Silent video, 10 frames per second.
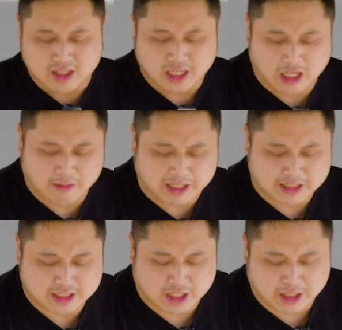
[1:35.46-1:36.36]

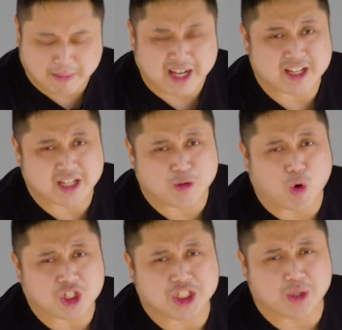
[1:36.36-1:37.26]
It's gonna make
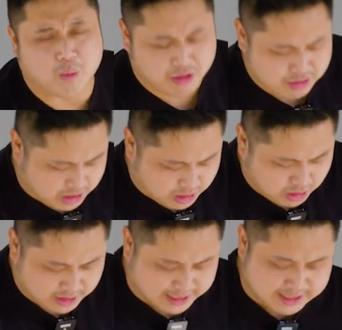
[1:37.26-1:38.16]
washing your wheels a
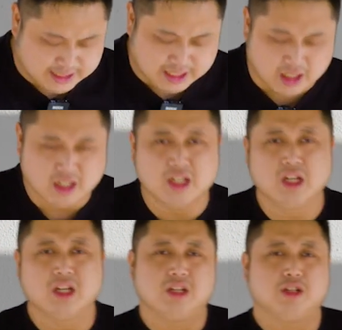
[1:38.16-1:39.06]
lot easier.
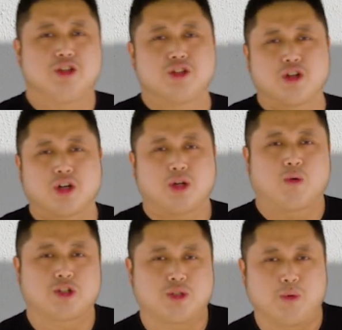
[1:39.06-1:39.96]
You're not gonna
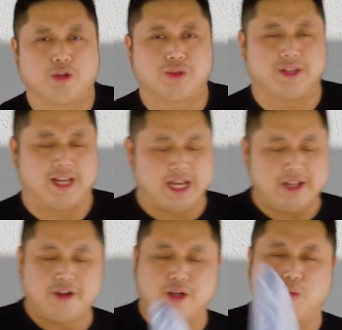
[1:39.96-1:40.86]
wash your wheels with your
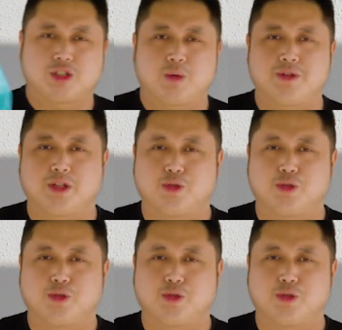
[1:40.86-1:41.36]
hand, you're gonna wash it with